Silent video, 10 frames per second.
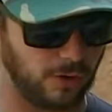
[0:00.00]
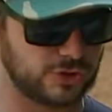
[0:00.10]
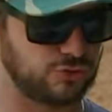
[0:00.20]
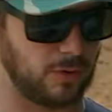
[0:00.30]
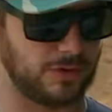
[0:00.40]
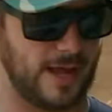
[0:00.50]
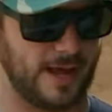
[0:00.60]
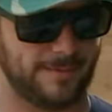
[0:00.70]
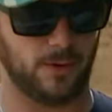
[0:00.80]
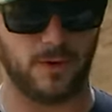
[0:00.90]
ultra
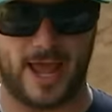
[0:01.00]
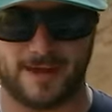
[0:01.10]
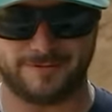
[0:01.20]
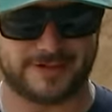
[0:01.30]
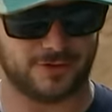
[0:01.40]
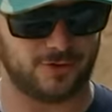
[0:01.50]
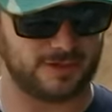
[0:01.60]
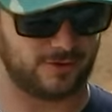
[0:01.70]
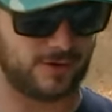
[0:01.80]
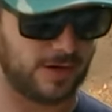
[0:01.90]
reliable, heavy
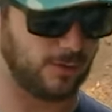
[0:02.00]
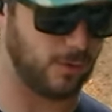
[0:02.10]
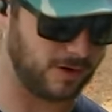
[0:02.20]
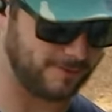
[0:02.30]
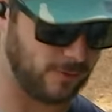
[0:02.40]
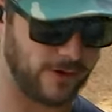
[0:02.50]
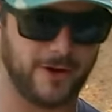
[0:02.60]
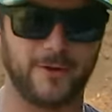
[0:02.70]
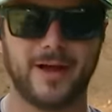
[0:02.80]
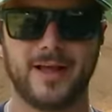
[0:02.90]
duty. They're gonna work for
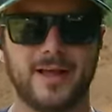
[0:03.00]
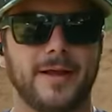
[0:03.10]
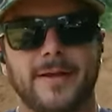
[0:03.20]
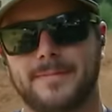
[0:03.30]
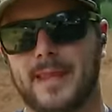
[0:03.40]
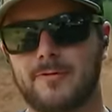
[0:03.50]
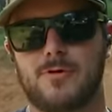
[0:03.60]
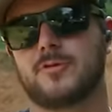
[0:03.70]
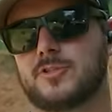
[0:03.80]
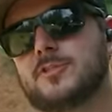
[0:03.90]
you. And
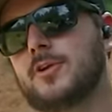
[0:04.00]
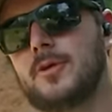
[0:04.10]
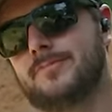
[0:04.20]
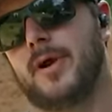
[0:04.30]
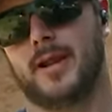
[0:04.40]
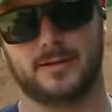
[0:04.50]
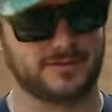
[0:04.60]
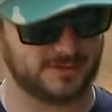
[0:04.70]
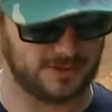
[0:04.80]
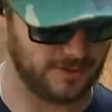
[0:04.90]
Ruger's just a good brand. Let's just